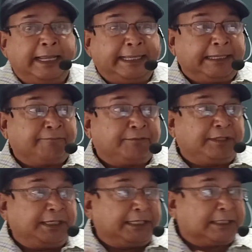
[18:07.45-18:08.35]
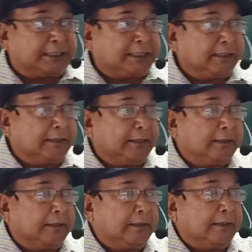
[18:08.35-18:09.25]
If these
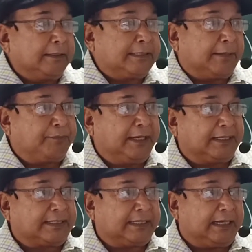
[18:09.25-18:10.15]
subjects